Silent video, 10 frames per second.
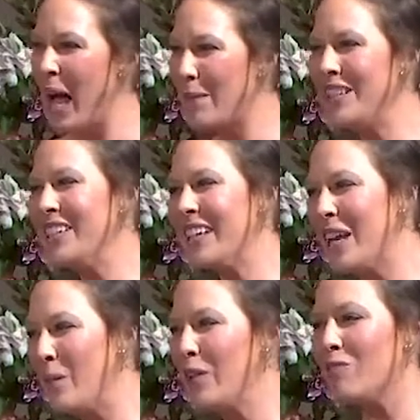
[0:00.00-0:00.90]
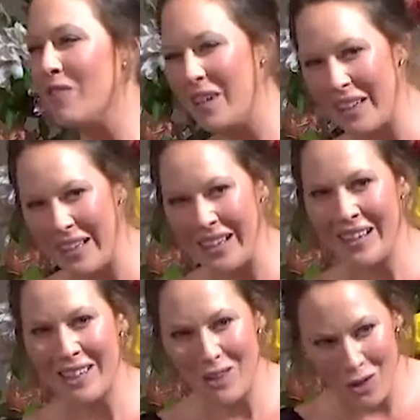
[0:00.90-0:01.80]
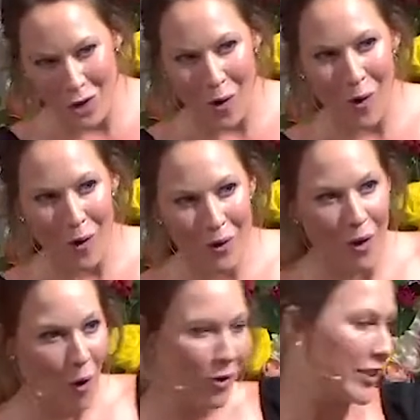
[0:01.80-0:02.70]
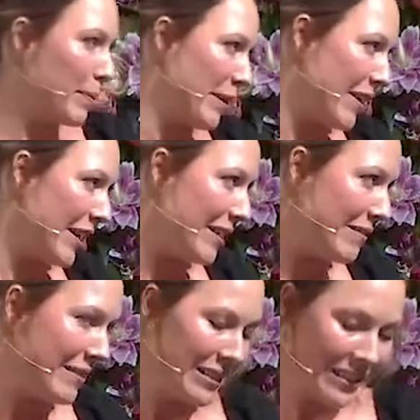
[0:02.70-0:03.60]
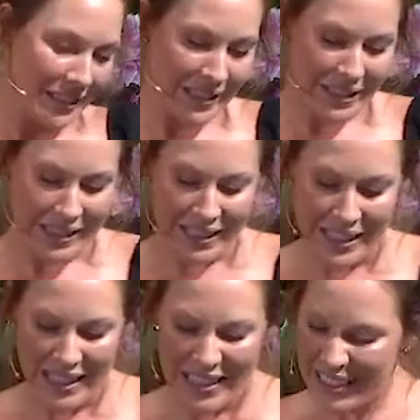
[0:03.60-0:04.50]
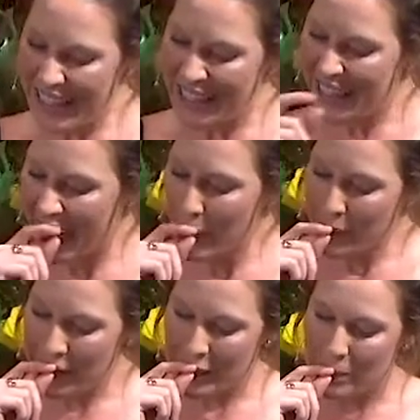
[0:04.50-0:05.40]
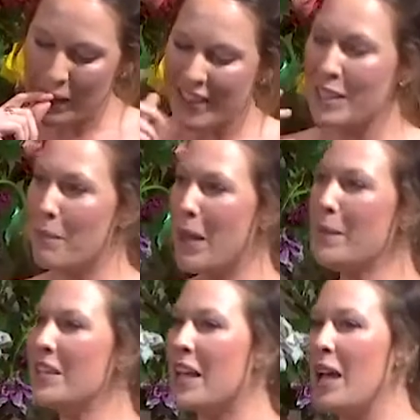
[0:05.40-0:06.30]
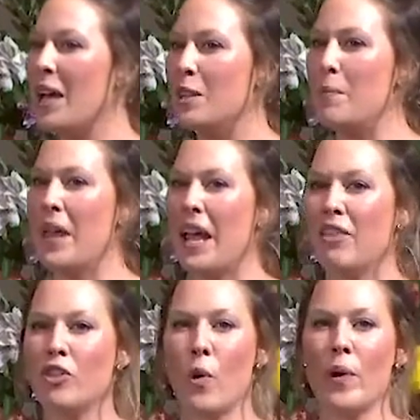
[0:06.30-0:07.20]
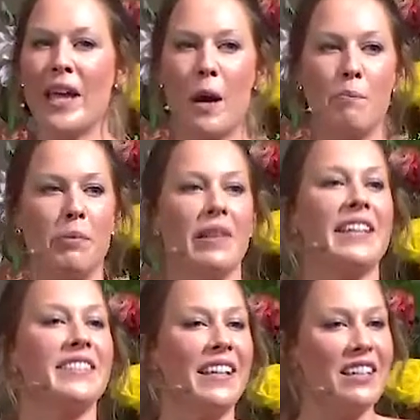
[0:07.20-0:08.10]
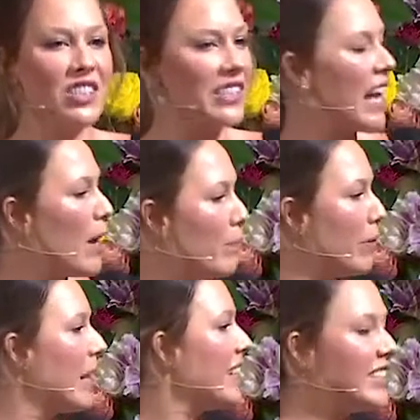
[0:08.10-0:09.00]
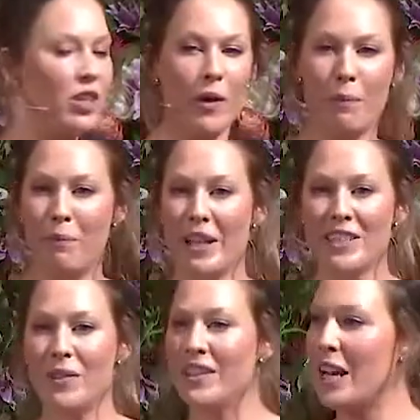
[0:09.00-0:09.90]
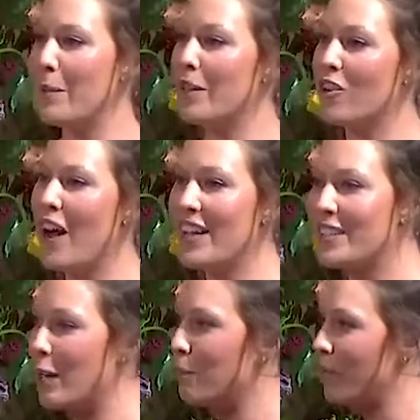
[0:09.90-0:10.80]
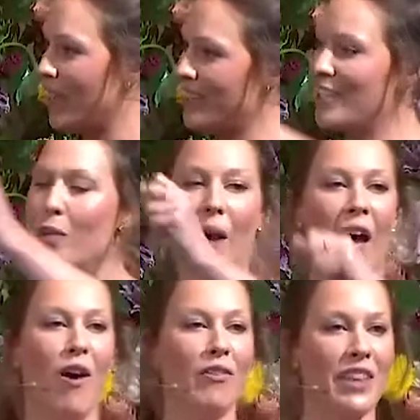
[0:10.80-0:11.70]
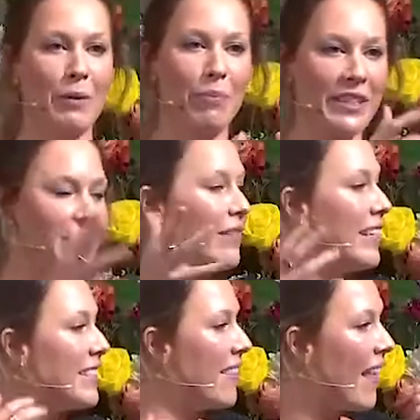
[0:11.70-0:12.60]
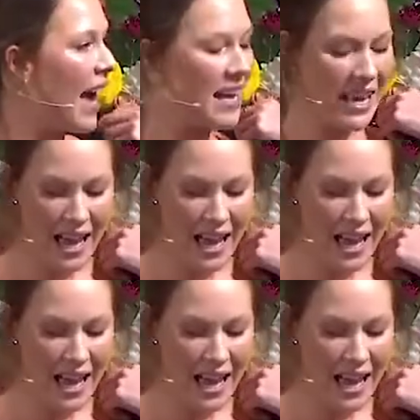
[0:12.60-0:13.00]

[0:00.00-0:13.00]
I mean, can we really control the Holy Spirit? So I was saying, it can't be the Spirit. Is it maybe the man throwing out blessing? Just, I bless you, I bless you in the name of Christ, I bless you health, I bless you this and that.